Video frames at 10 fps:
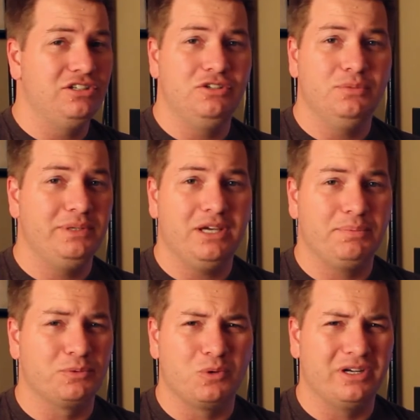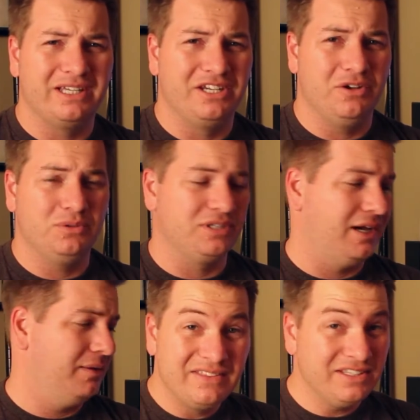you'll be up and running in no
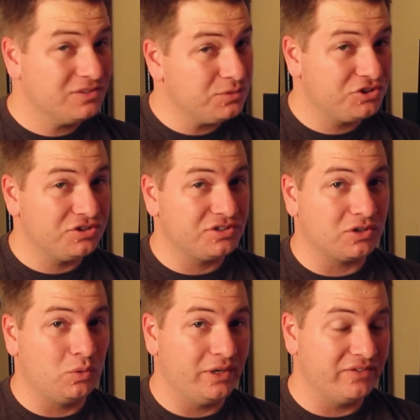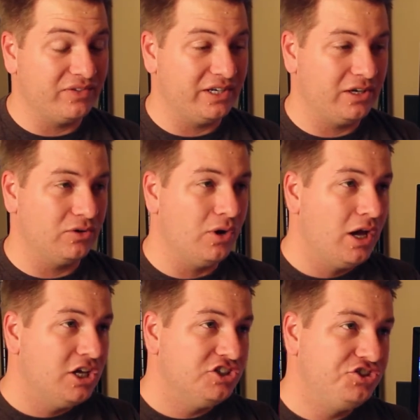time. This was just a quick video
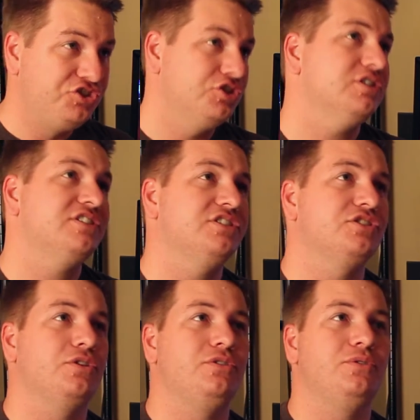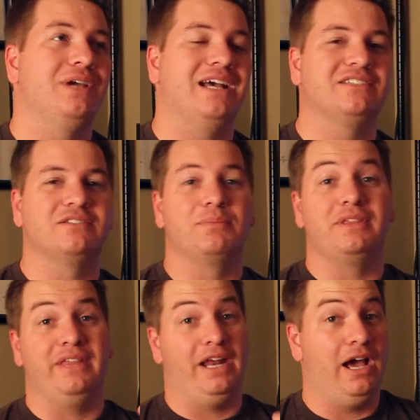just to show you guys
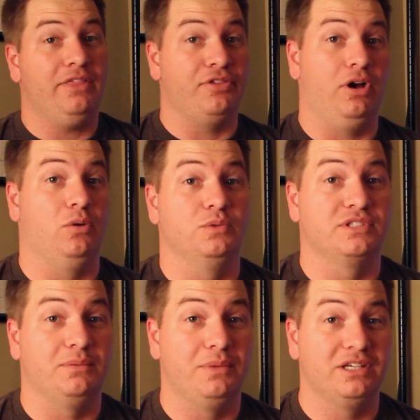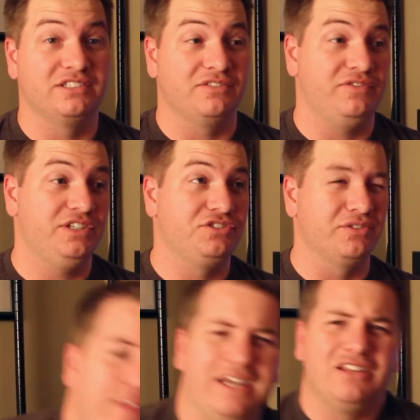something that I thought was an amazing feature.
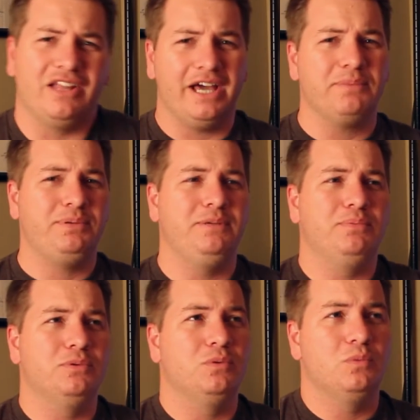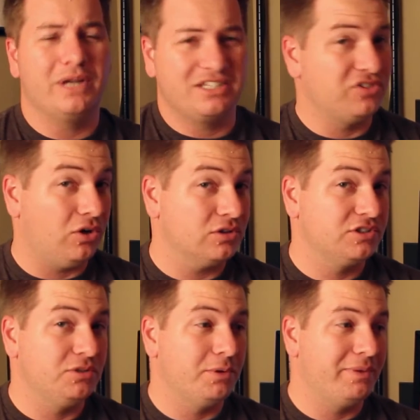And a lot of people, when I talk
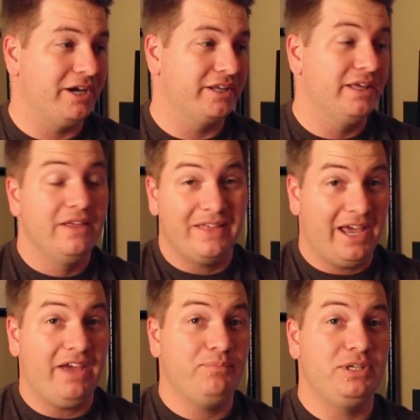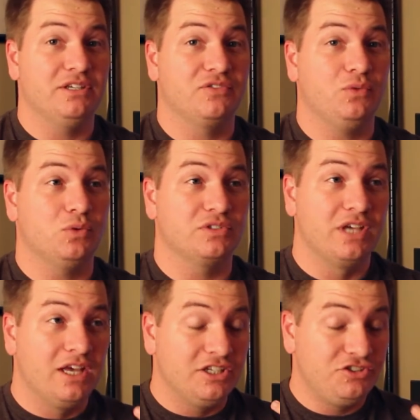to them about it, that have PS4s,
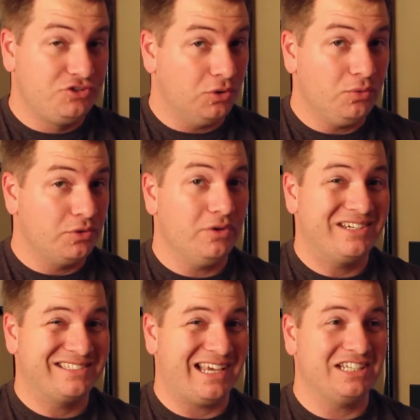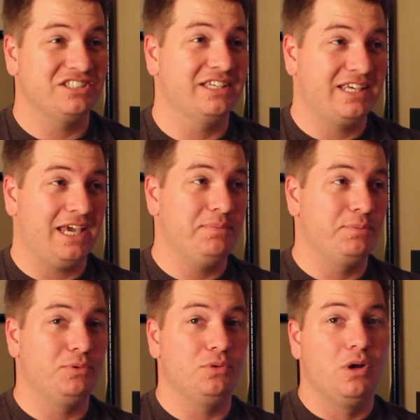don't know that it's actually
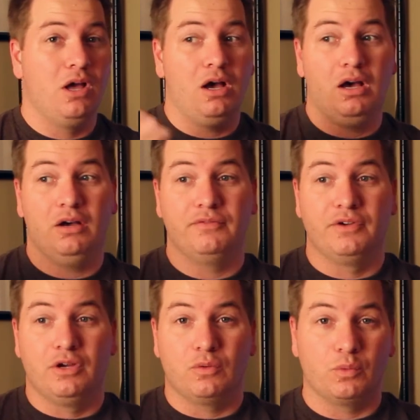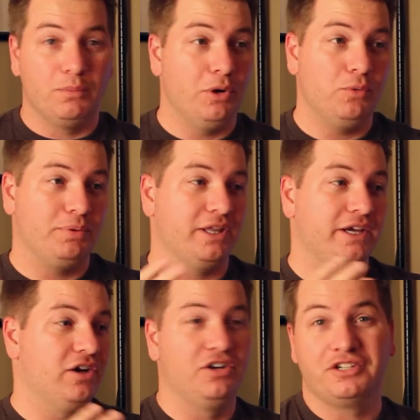capable of remote
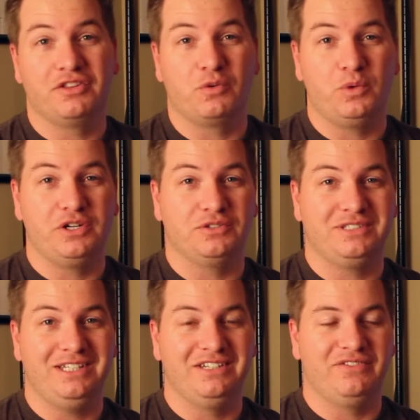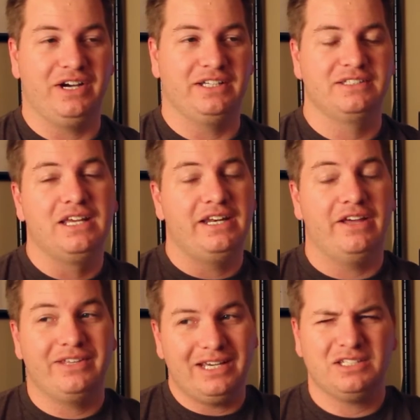play onto their Windows 10 device.
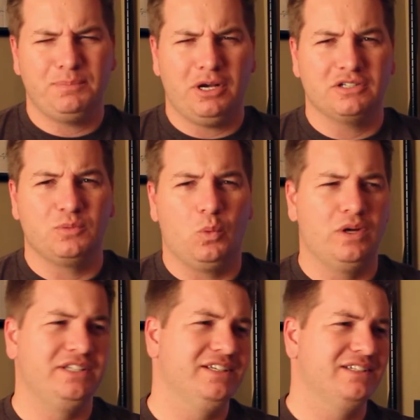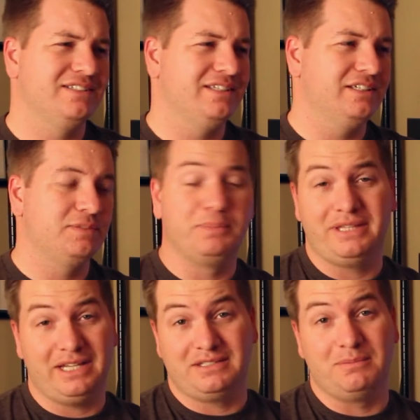Now the Xbox One does this, but
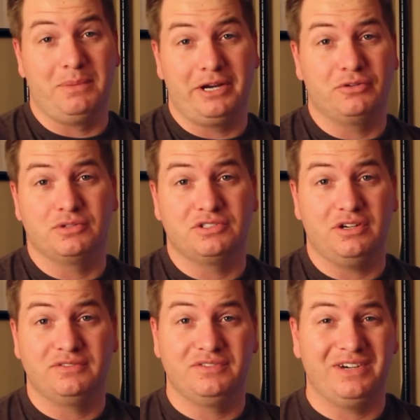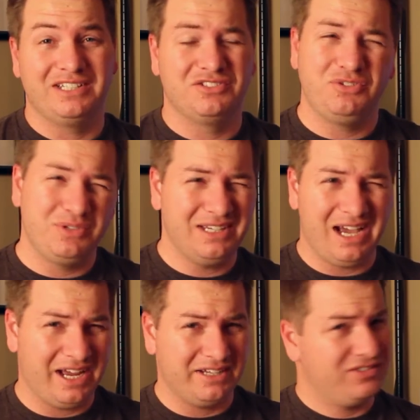that's a Microsoft device. You
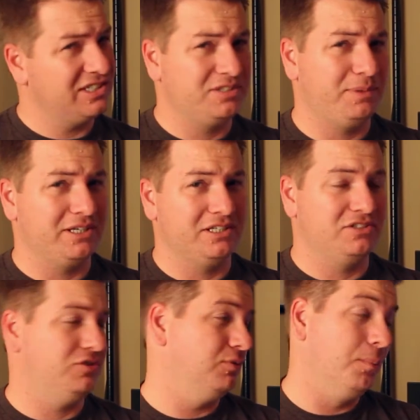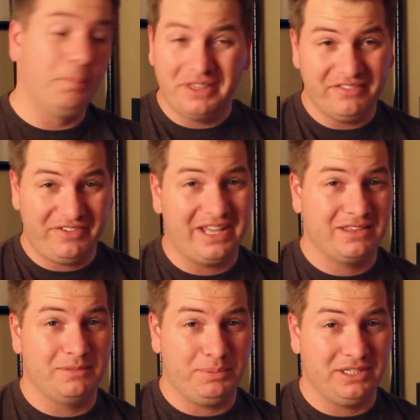kind of expect it to, but the fact
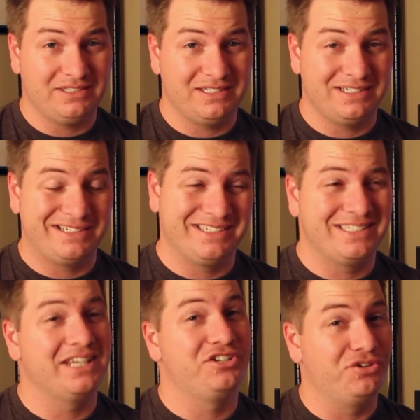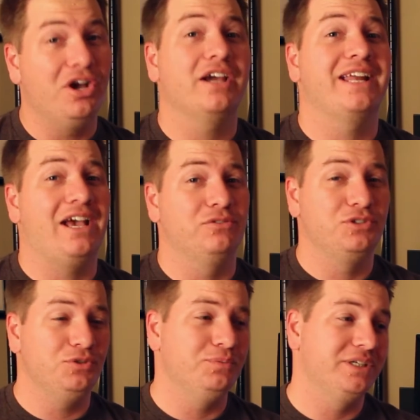that PlayStation said, you're not gonna
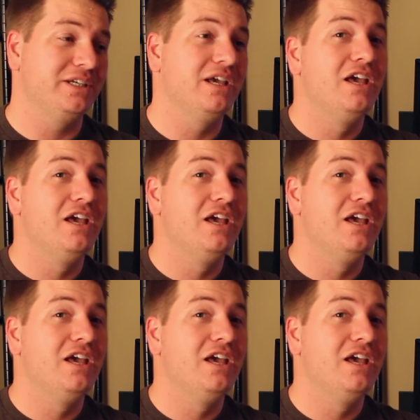outdo me,